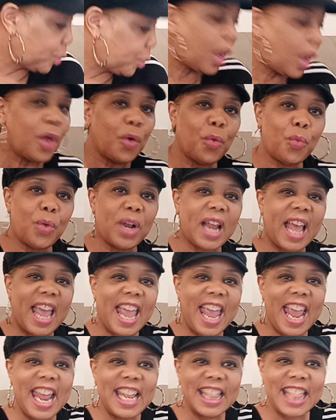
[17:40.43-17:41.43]
what I hate
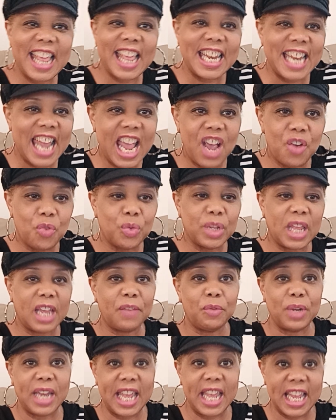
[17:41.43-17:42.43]
that now
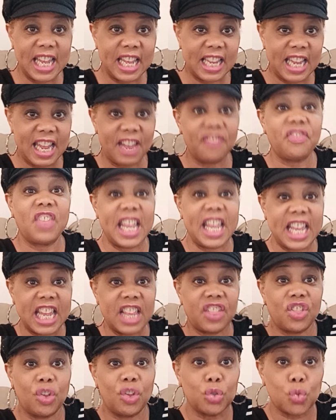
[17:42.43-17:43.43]
if they get
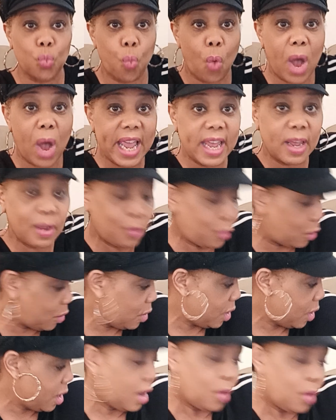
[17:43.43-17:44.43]
those white
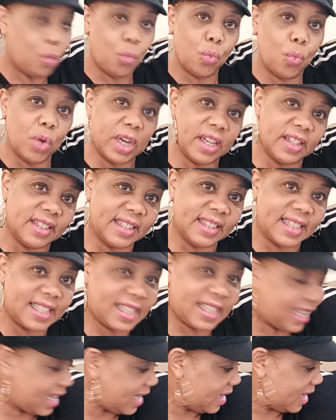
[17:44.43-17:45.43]
ones in
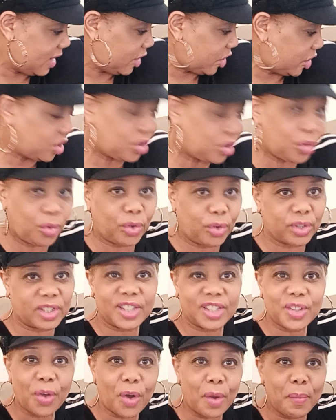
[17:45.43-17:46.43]
the stores, it's going to
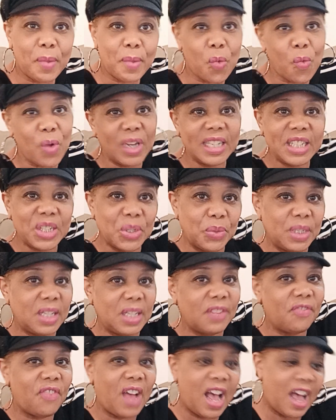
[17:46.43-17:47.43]
be $125,
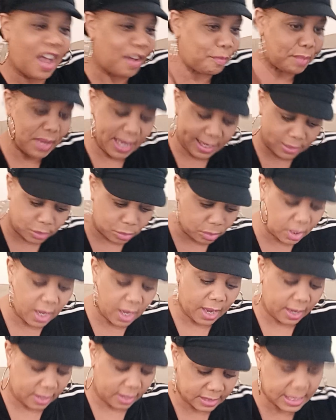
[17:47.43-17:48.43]
but that's okay because
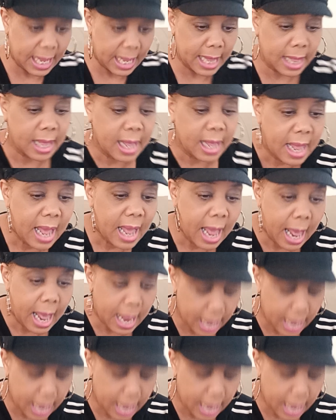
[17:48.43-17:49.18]
I like